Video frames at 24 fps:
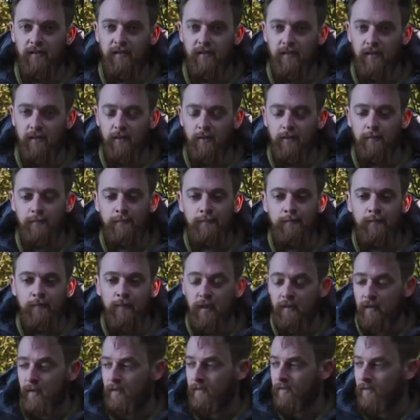So
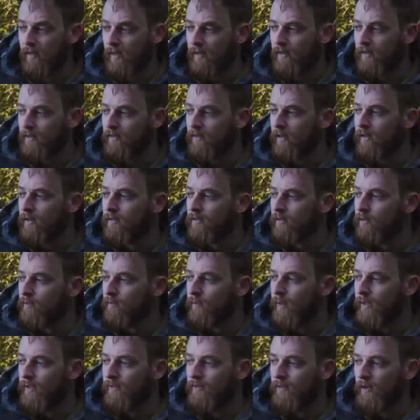that's the only change that I've
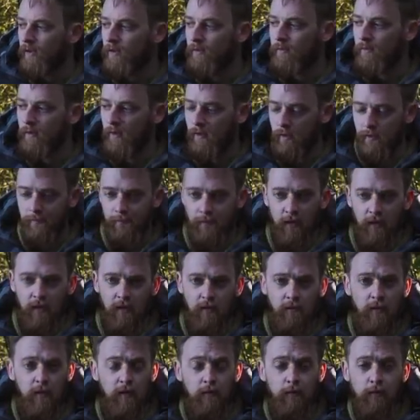made so far.
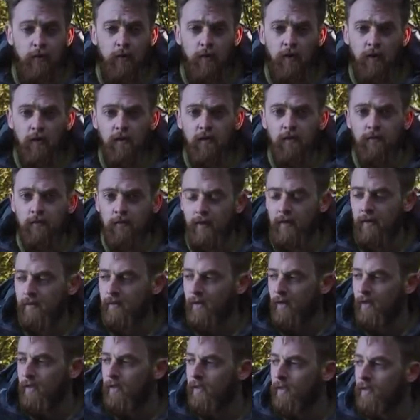I've had a few liners throughout the
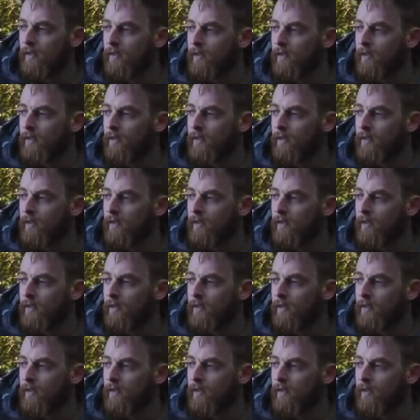day.